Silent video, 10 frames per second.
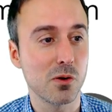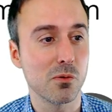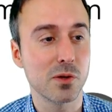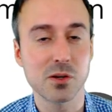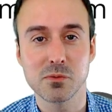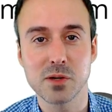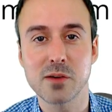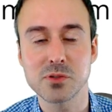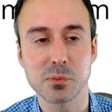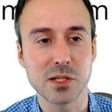we don't, we have
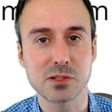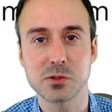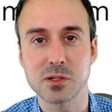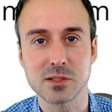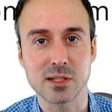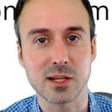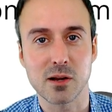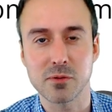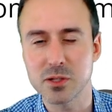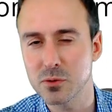so many students in here, and
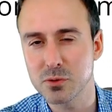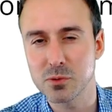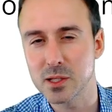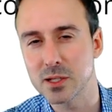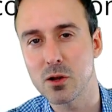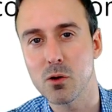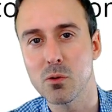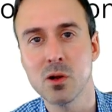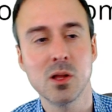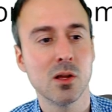we don't really know
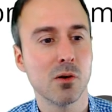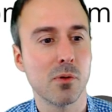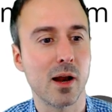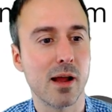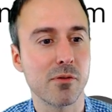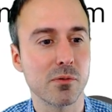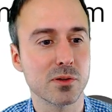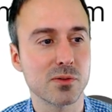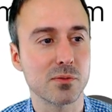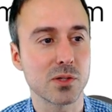where everyone's from.